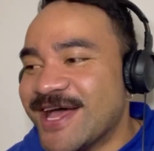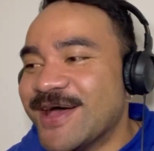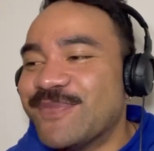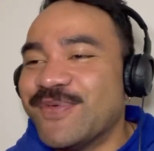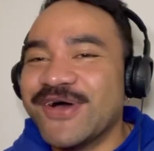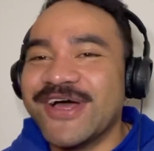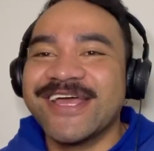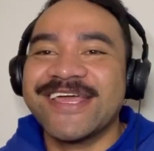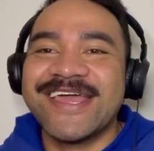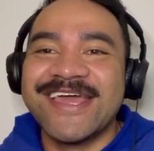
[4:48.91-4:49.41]

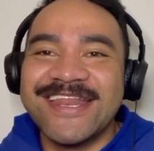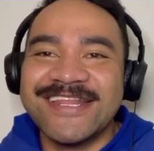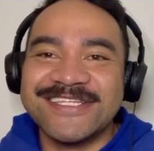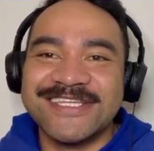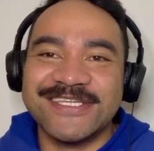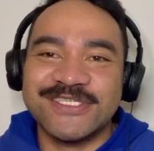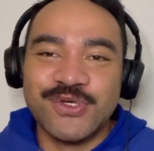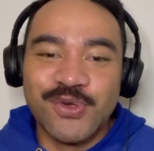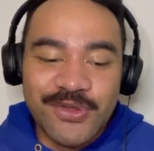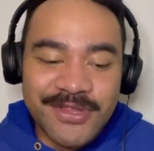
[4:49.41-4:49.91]
But again,
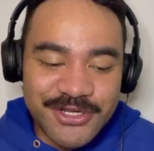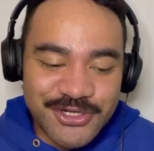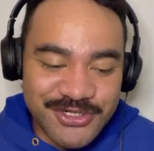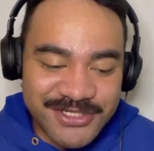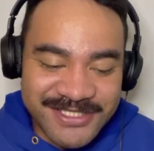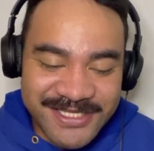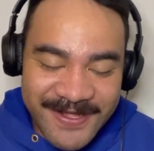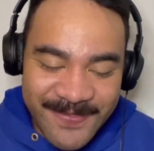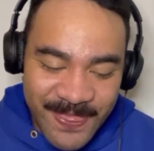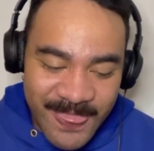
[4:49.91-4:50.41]
it's all
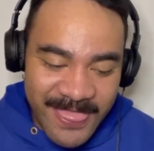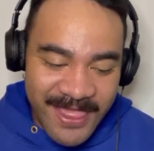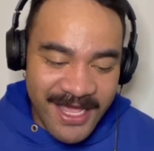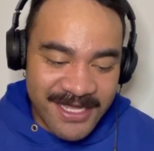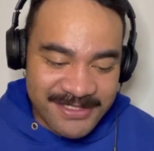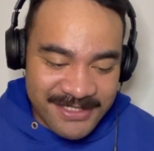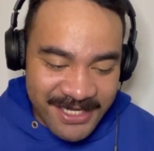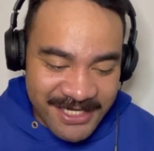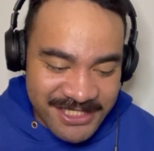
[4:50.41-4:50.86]
interesting as I